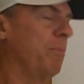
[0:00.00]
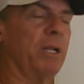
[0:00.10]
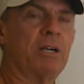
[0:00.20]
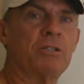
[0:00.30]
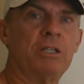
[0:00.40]

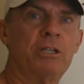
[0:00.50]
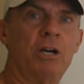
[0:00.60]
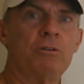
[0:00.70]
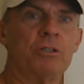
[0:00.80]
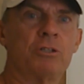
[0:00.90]
players and
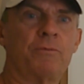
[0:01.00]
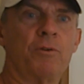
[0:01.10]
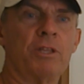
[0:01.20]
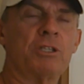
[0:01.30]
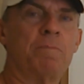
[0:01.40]
coaches
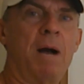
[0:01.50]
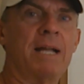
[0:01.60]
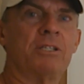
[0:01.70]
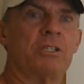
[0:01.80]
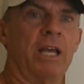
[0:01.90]
for this
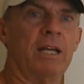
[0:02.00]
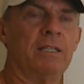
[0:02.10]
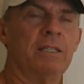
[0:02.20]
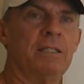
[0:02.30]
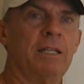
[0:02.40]

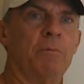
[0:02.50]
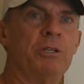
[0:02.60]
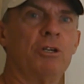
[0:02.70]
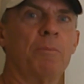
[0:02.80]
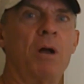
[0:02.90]
mindset that
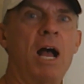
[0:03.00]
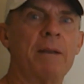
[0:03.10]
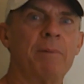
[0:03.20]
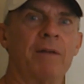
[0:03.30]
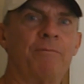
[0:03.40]
when you're
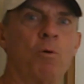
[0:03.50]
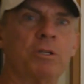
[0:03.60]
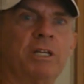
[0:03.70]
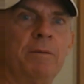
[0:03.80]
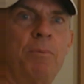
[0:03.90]
behind by
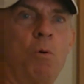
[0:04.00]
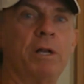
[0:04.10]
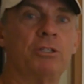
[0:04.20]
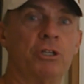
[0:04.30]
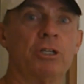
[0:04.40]
14
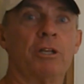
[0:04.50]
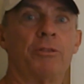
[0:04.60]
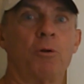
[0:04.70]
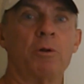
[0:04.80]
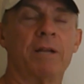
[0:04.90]
points, you're going to
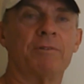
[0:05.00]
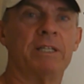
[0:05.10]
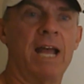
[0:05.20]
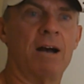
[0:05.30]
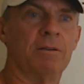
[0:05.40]
throw it every
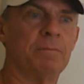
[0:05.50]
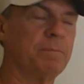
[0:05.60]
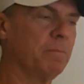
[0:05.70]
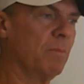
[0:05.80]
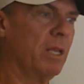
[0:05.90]
down.
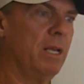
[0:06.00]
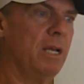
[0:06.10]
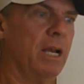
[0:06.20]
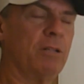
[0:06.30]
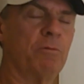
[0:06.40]
And